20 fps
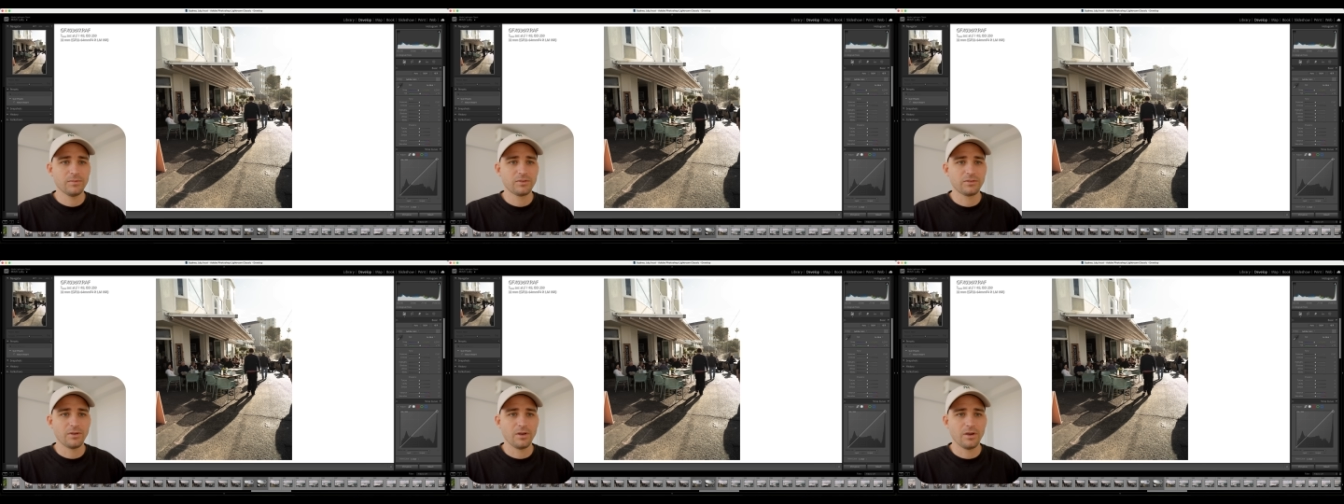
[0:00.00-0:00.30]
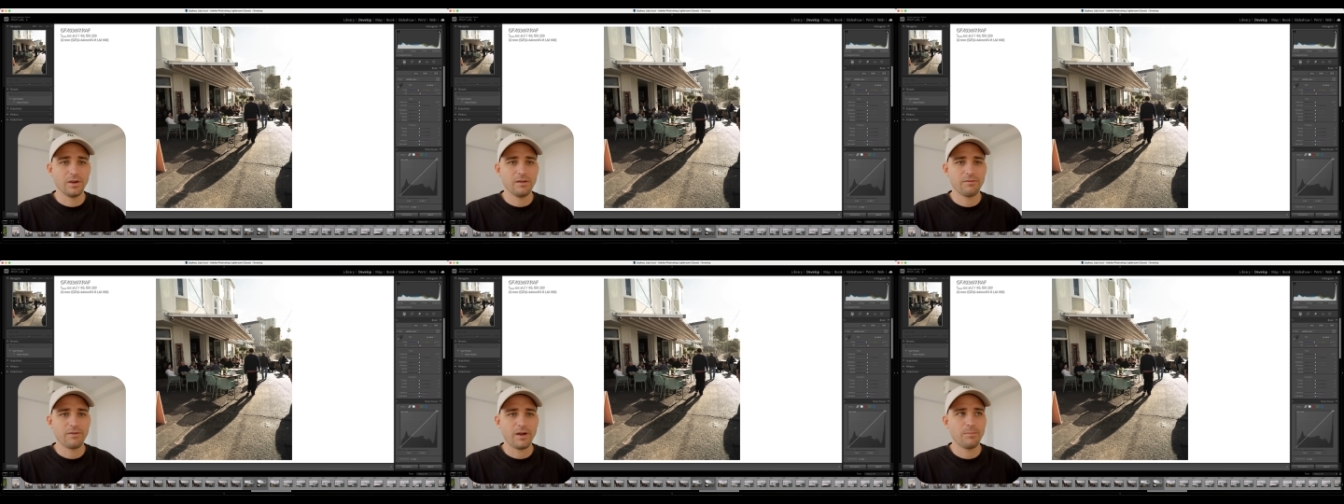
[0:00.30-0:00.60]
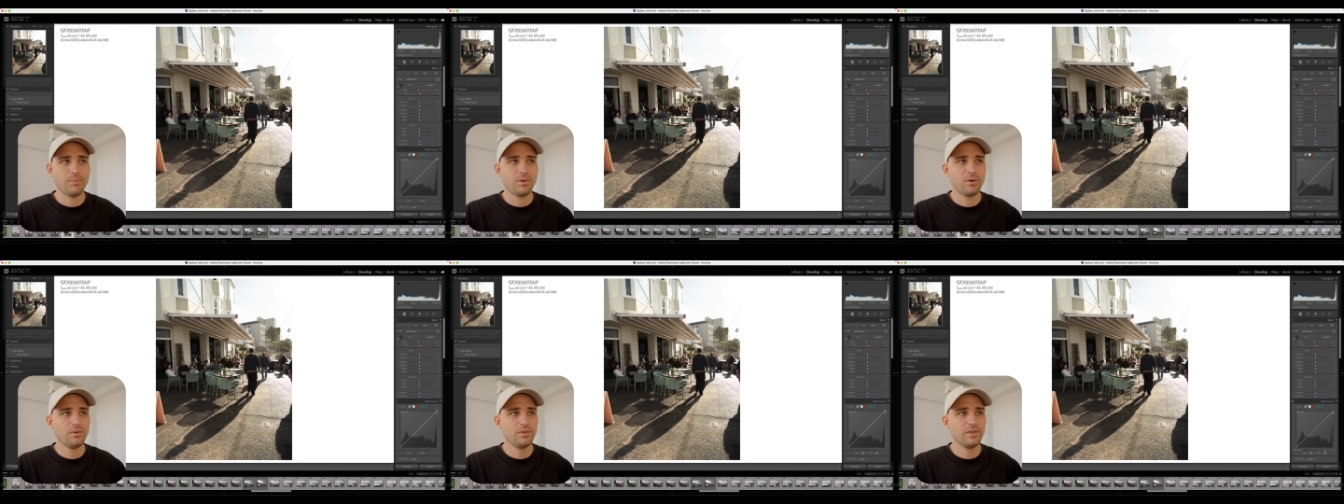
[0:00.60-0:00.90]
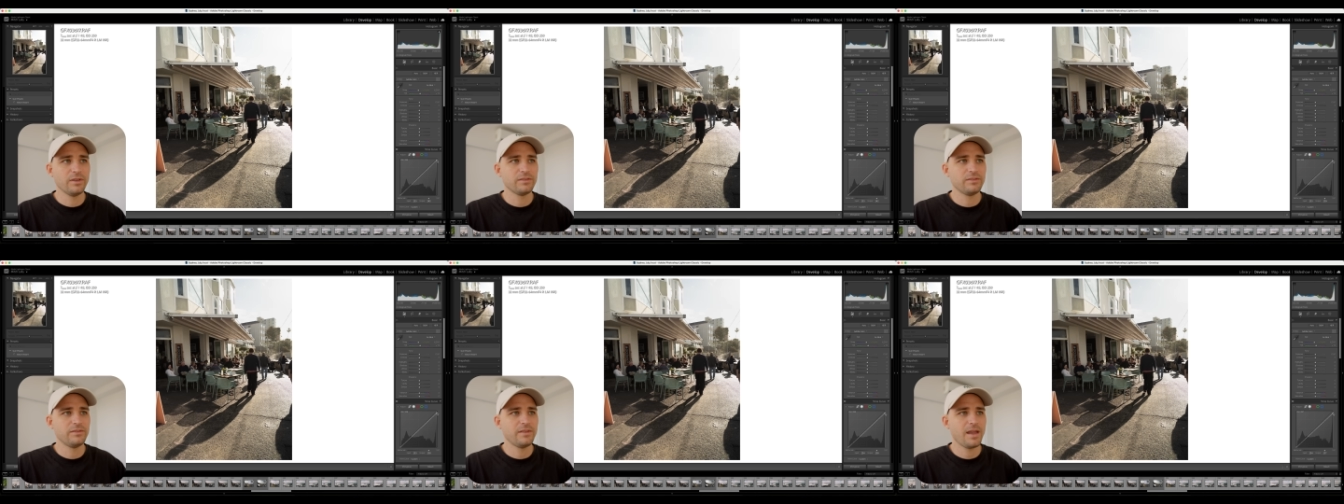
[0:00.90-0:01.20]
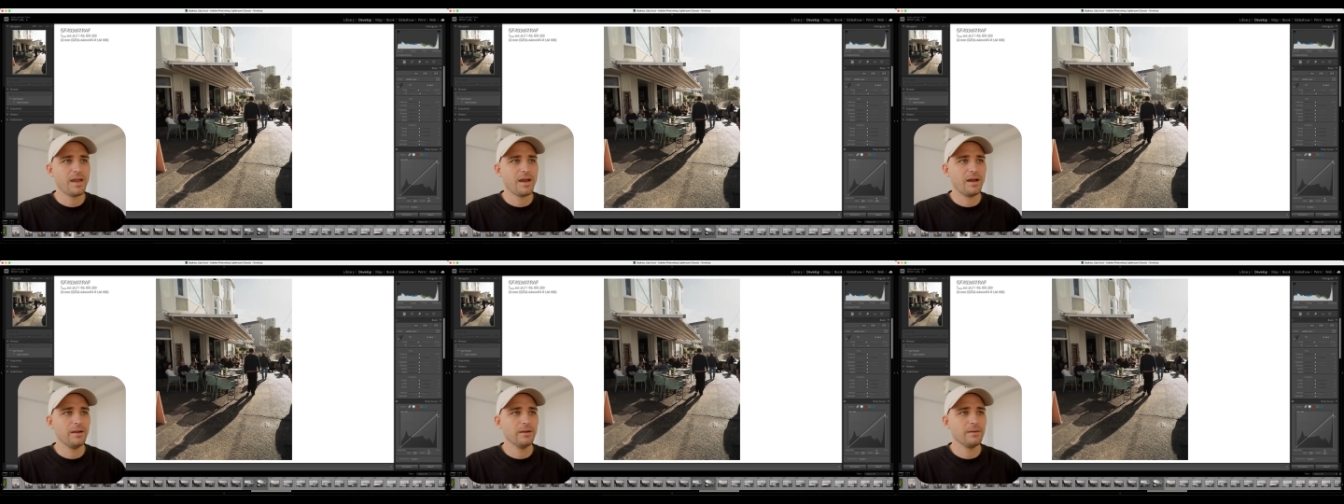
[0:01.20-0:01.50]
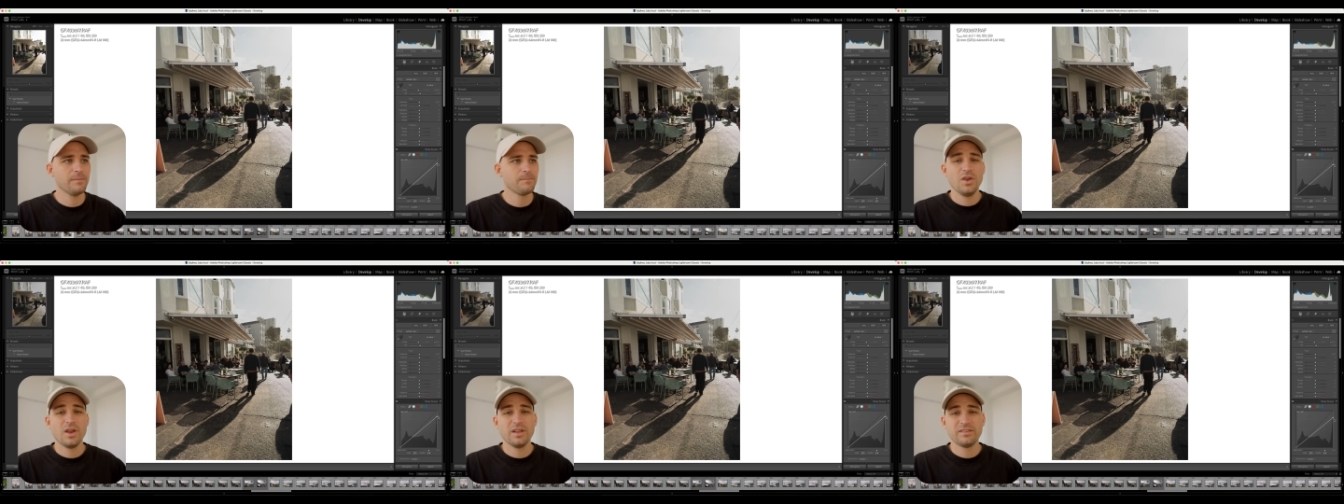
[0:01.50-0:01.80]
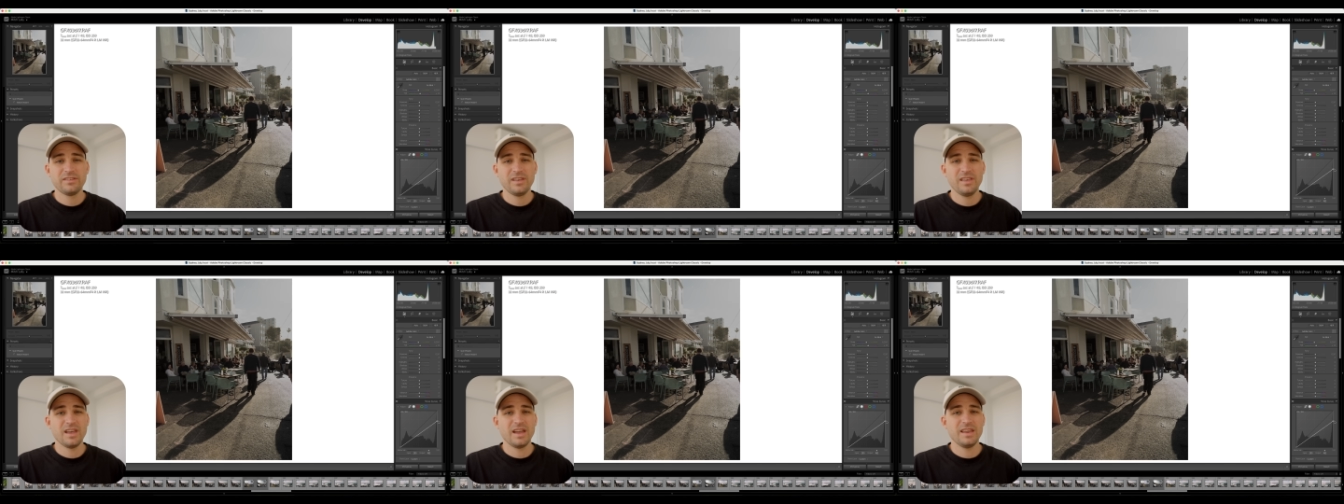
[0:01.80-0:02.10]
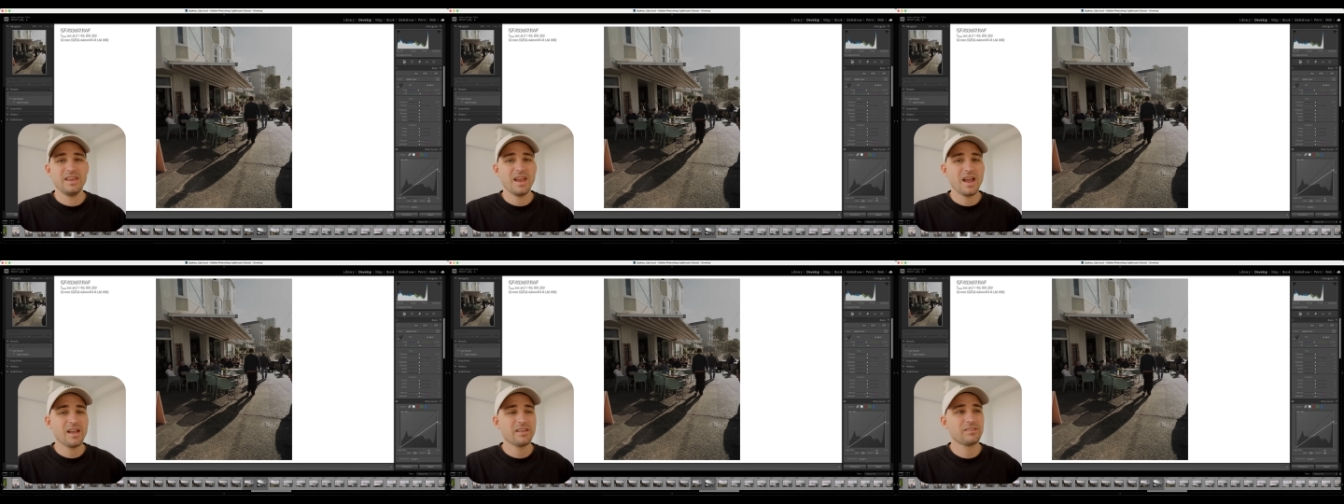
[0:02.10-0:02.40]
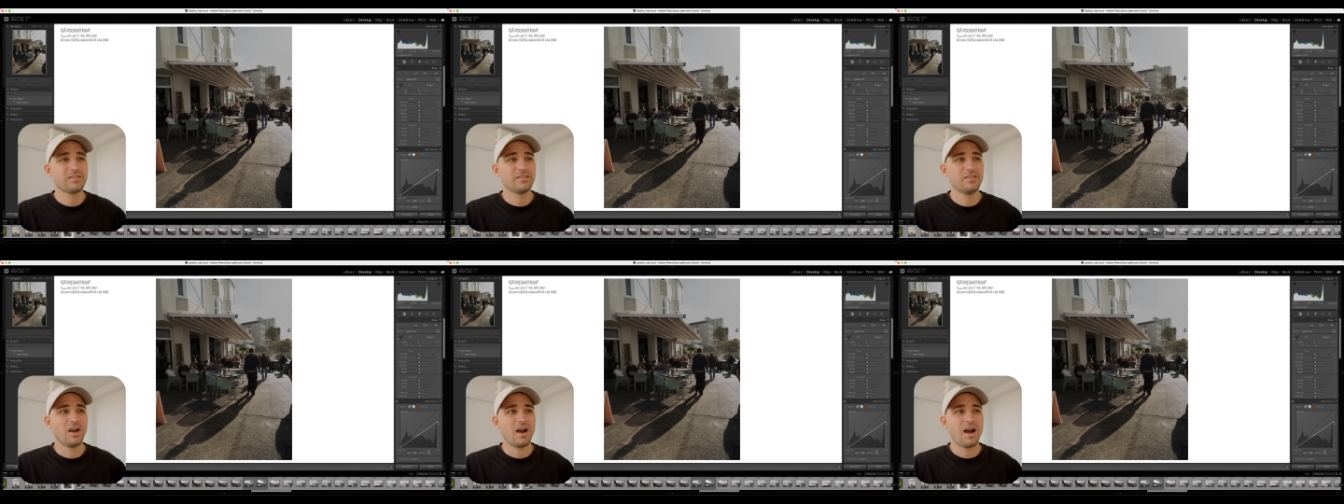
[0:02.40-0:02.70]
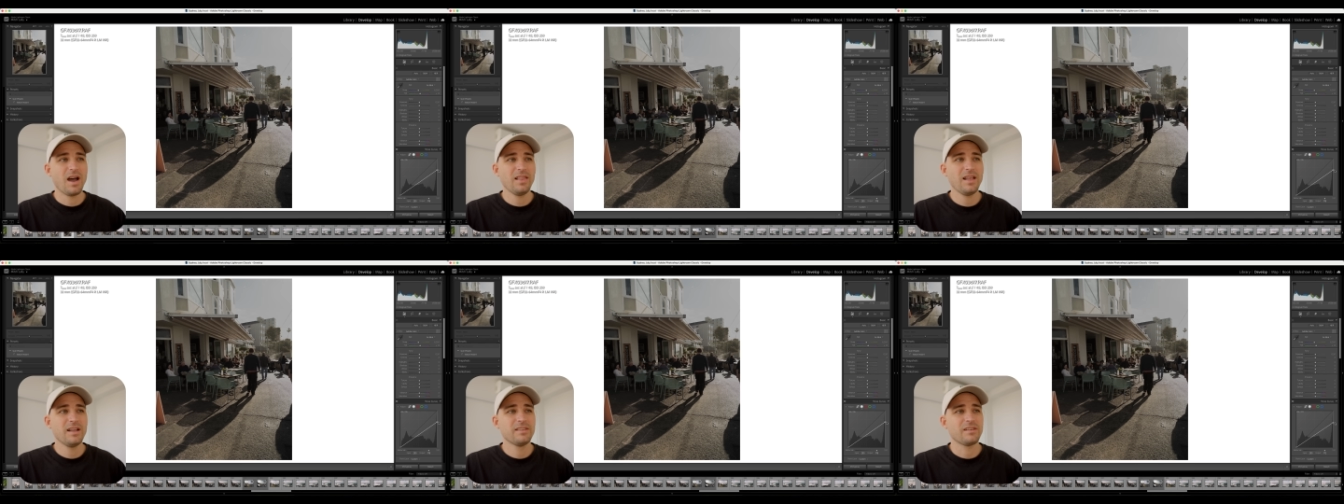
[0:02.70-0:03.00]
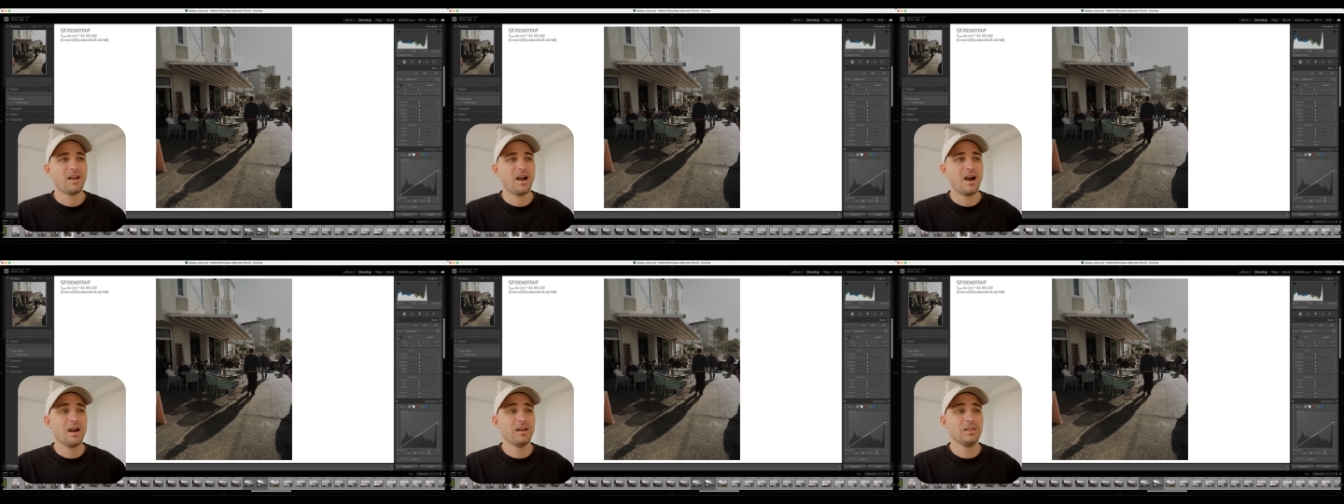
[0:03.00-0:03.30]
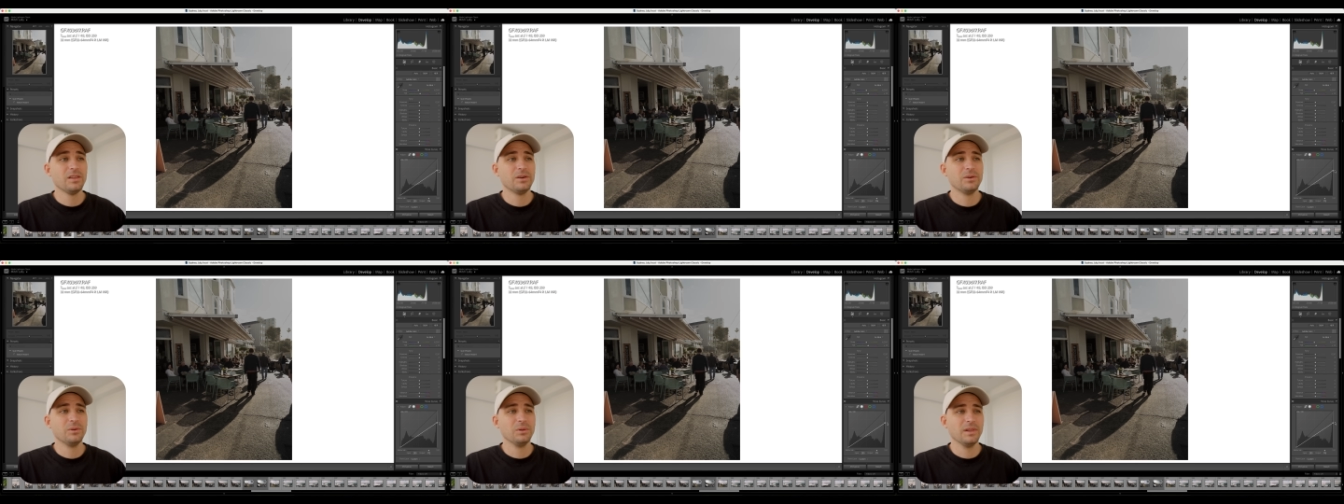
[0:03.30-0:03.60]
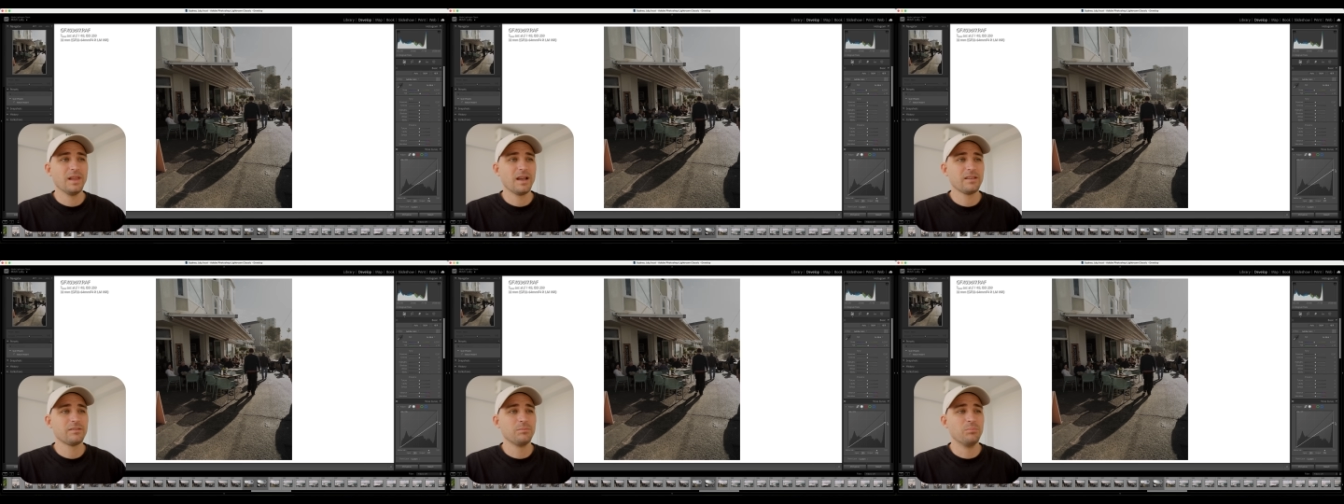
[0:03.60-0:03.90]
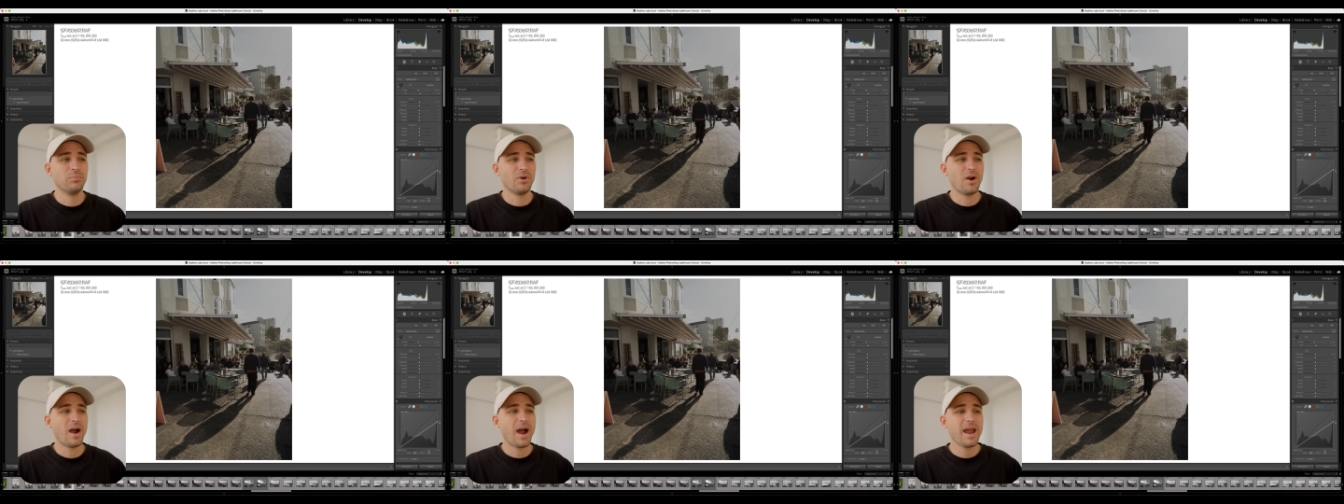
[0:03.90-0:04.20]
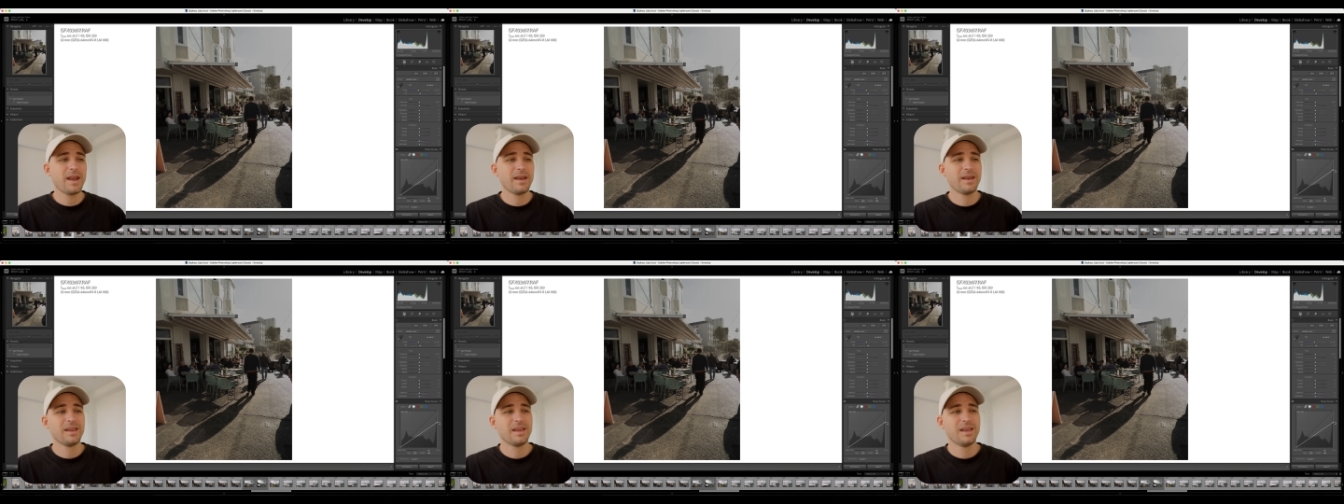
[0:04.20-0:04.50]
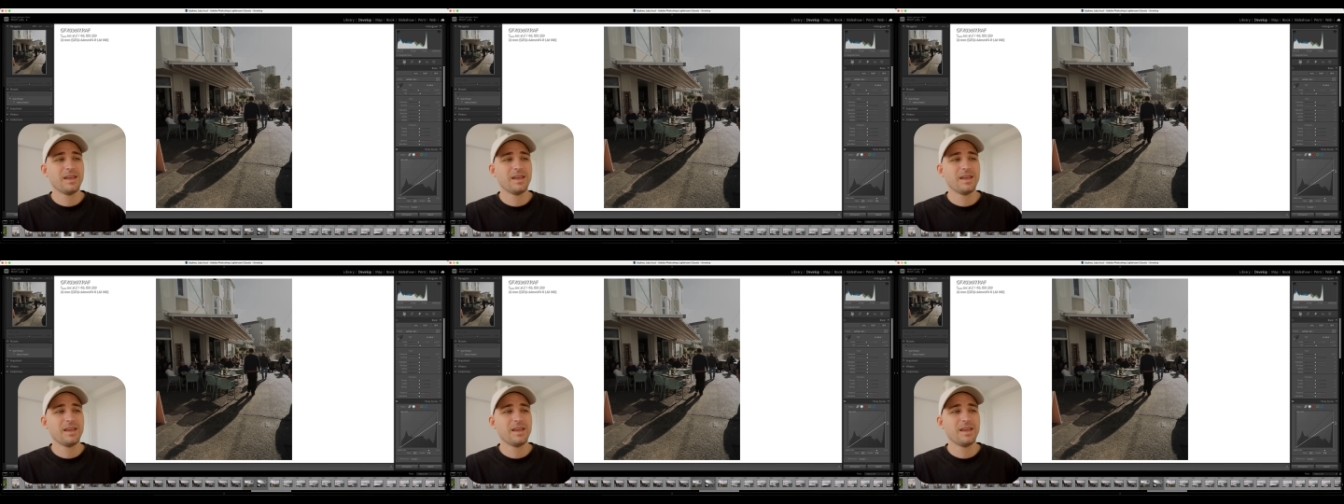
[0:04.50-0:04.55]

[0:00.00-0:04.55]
So if I pull this down, you can see that yes, the highlights are a little less bright,